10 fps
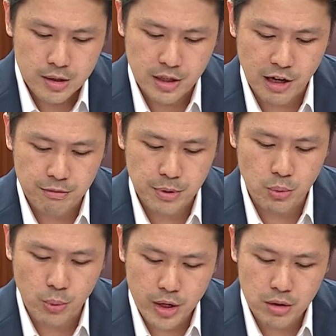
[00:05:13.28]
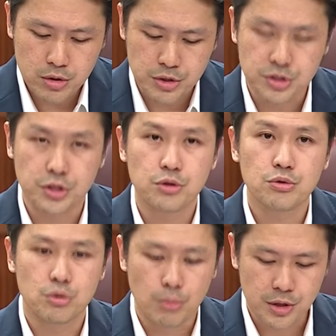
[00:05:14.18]
The government will continue
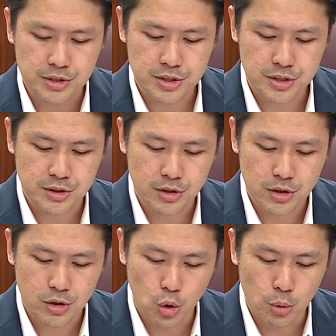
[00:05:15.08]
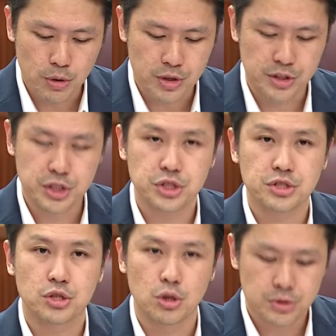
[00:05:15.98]
to monitor global
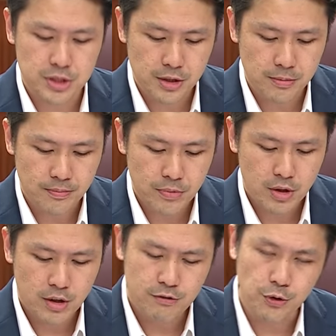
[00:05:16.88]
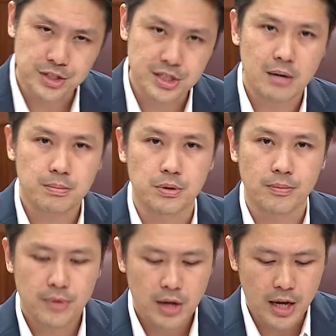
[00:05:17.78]
conditions closely. For example,
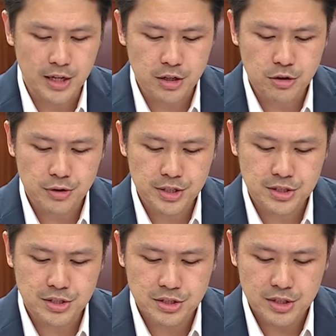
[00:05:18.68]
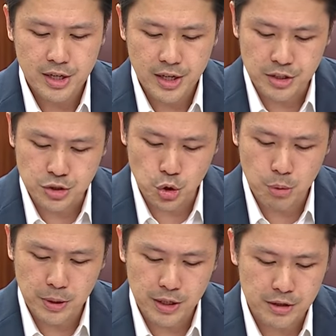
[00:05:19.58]
an increase in
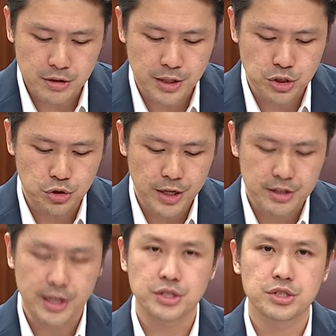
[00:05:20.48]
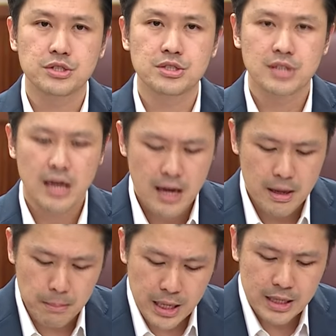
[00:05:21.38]
geopolitical and trade tensions
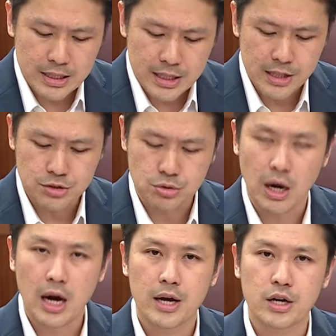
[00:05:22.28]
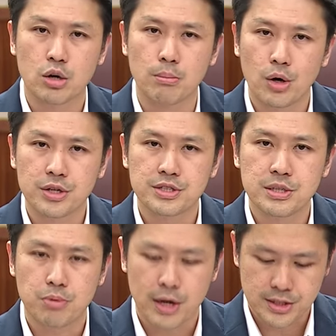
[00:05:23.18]
may lead to higher commodity
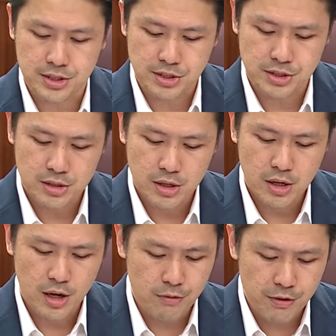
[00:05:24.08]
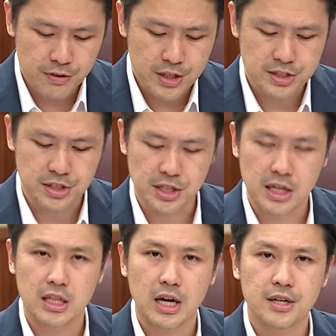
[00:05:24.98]
prices and reverse the
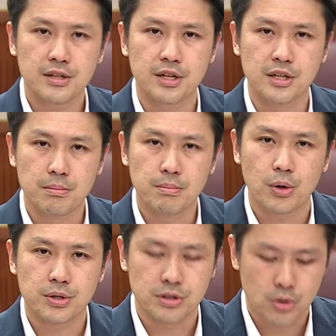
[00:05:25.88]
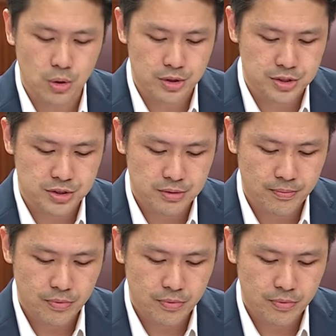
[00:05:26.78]
decline in imported costs.